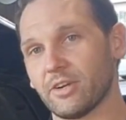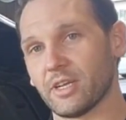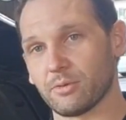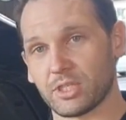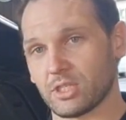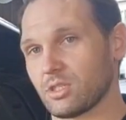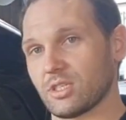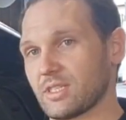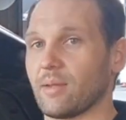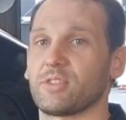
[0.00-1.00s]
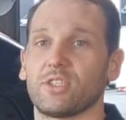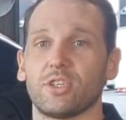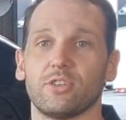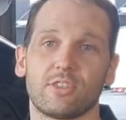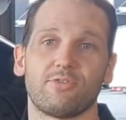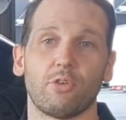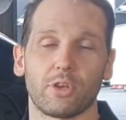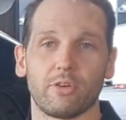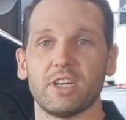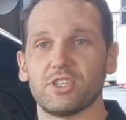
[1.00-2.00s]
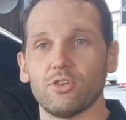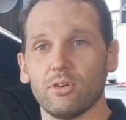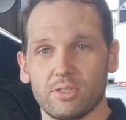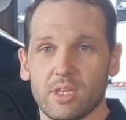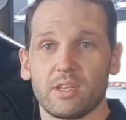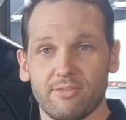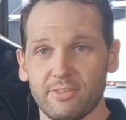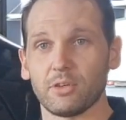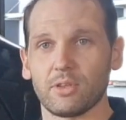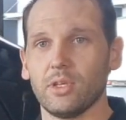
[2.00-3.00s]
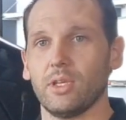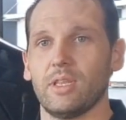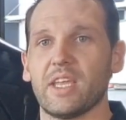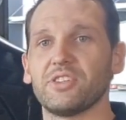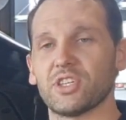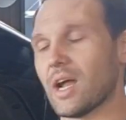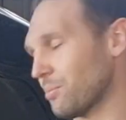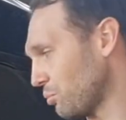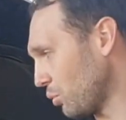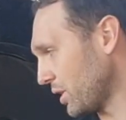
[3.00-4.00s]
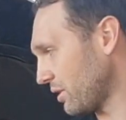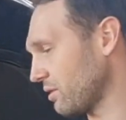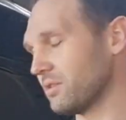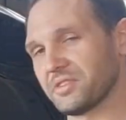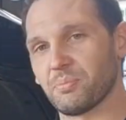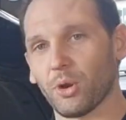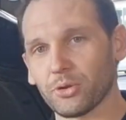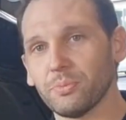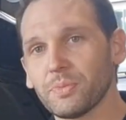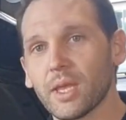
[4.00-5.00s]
in it, which just substitutes for your engine oil, so you fill the engine up with this bottle.